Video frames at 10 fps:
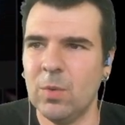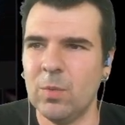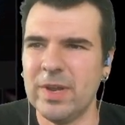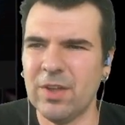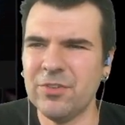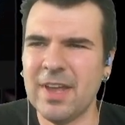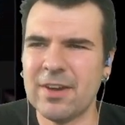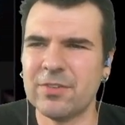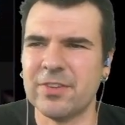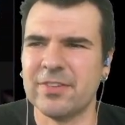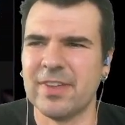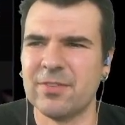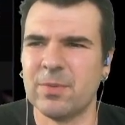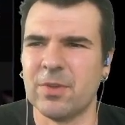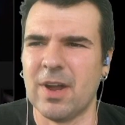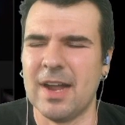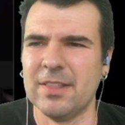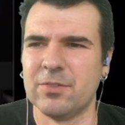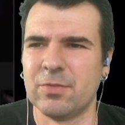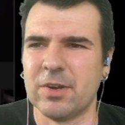We also had our success with our
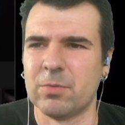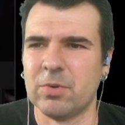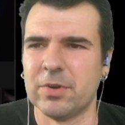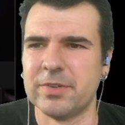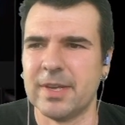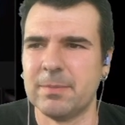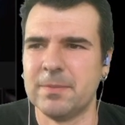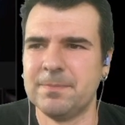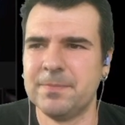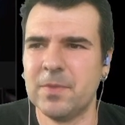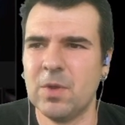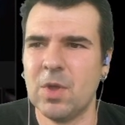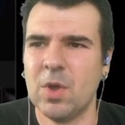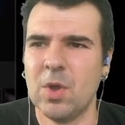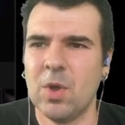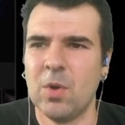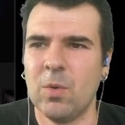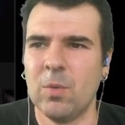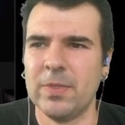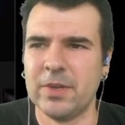Islands router prototype.
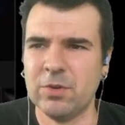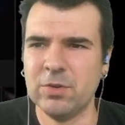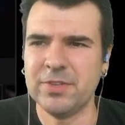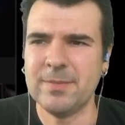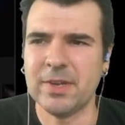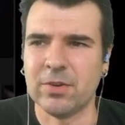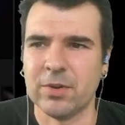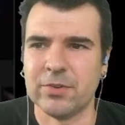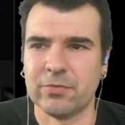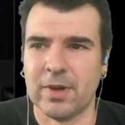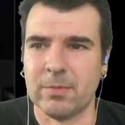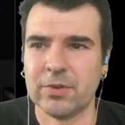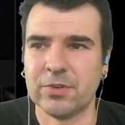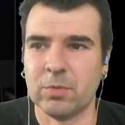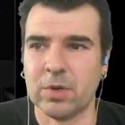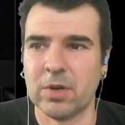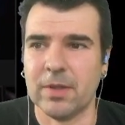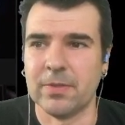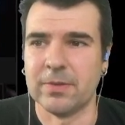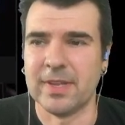When the Google team encouraged frameworks to work
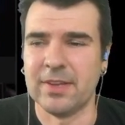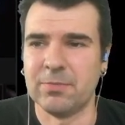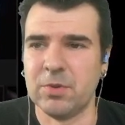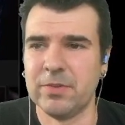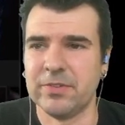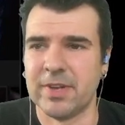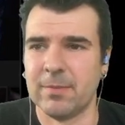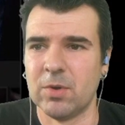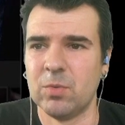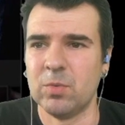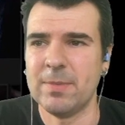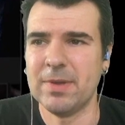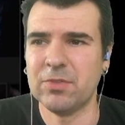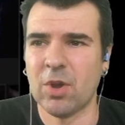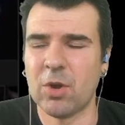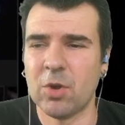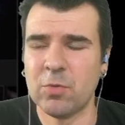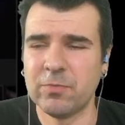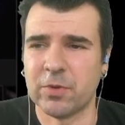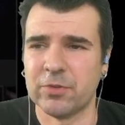on the Taste Movies demo, we built our
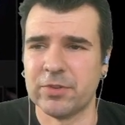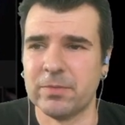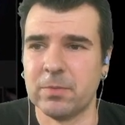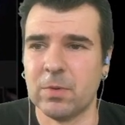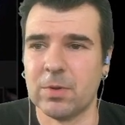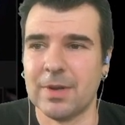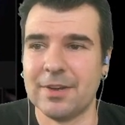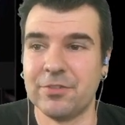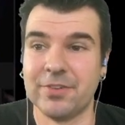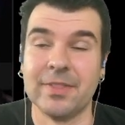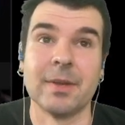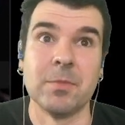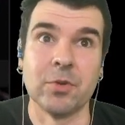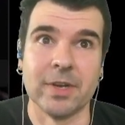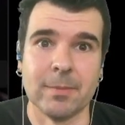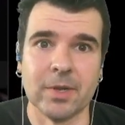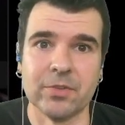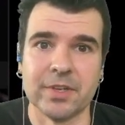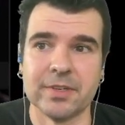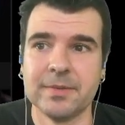own version, or I should say the community
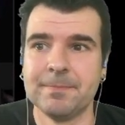built it.